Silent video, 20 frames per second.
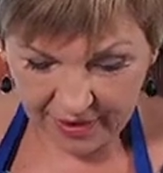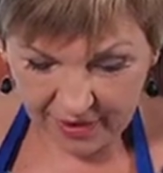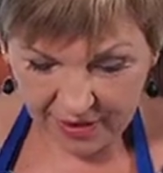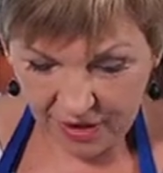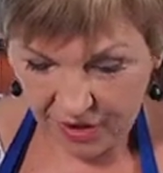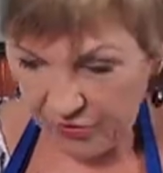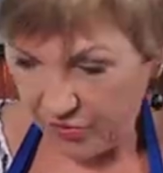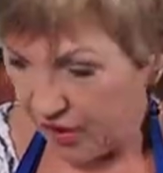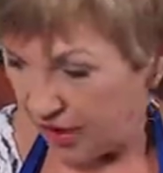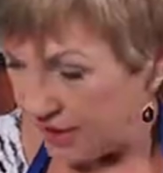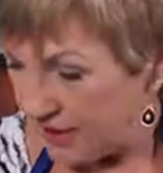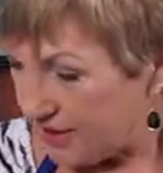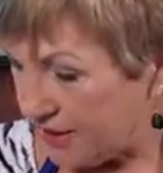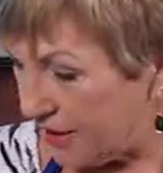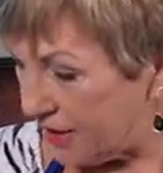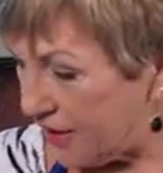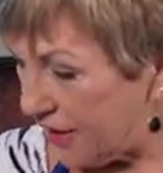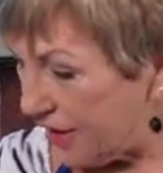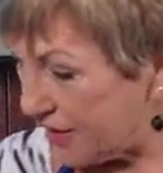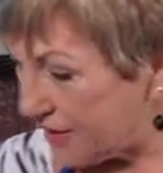All right, so
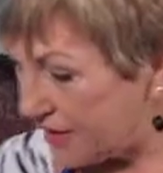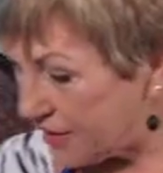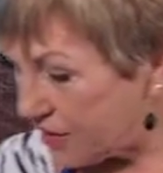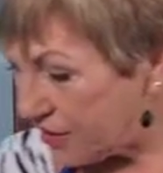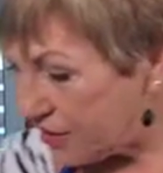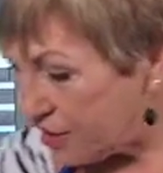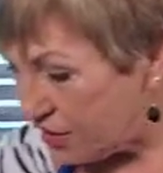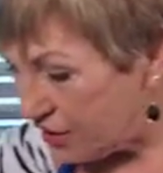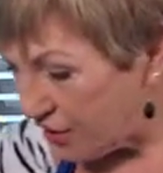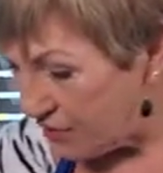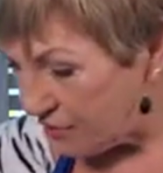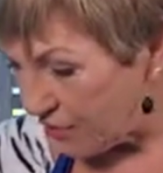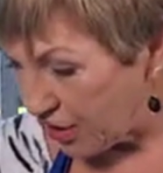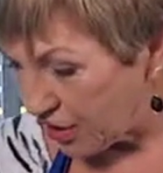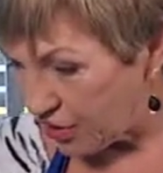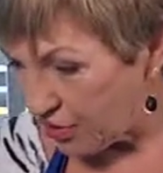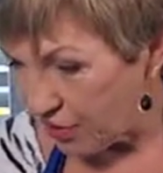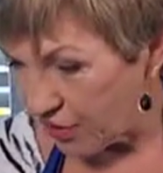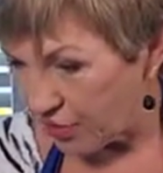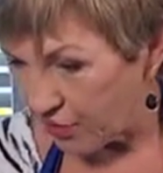let's turn my
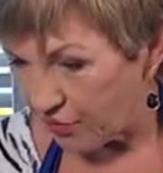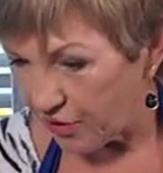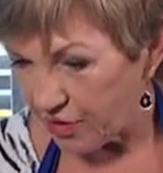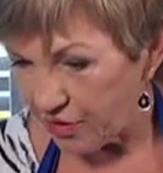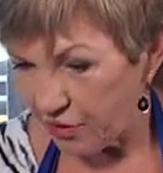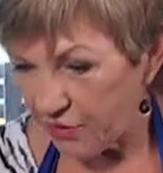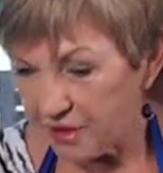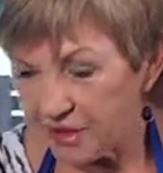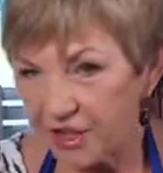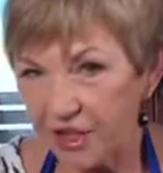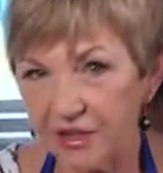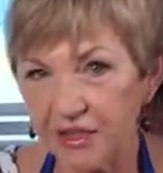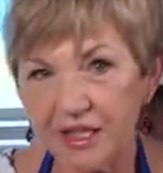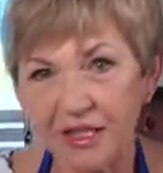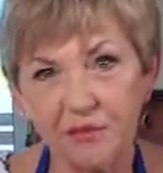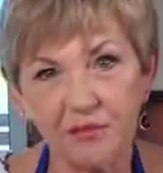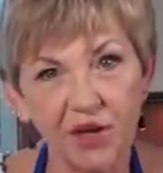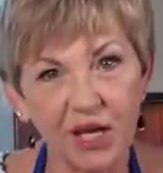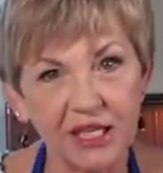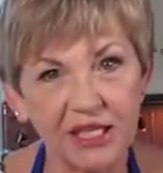cooker on. Oh, I don't
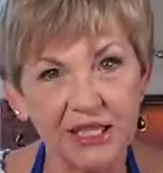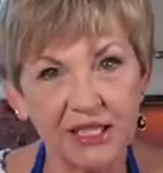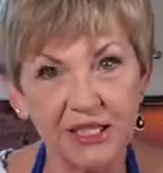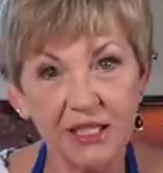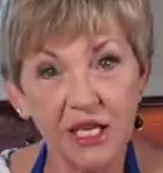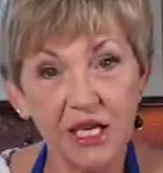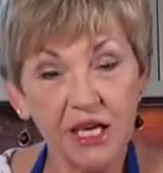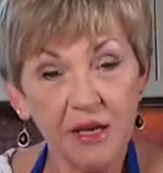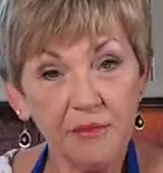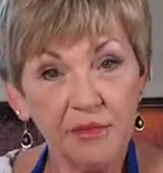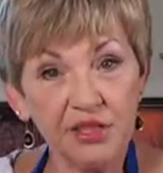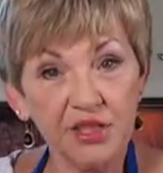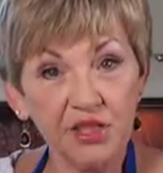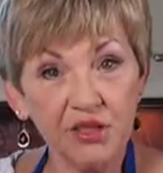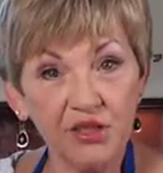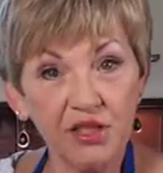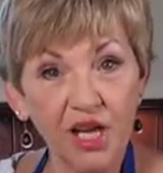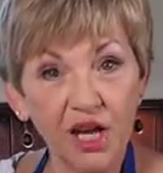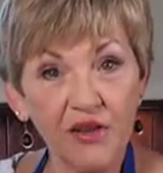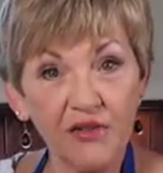need my lid, but
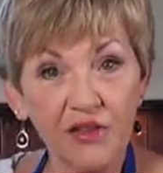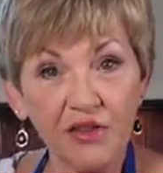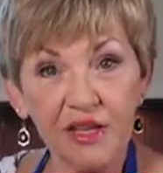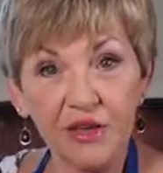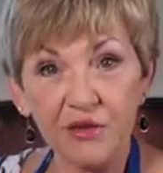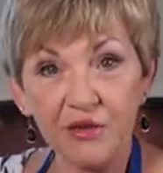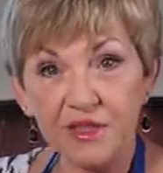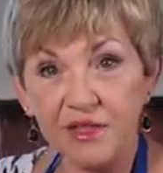do know that they're on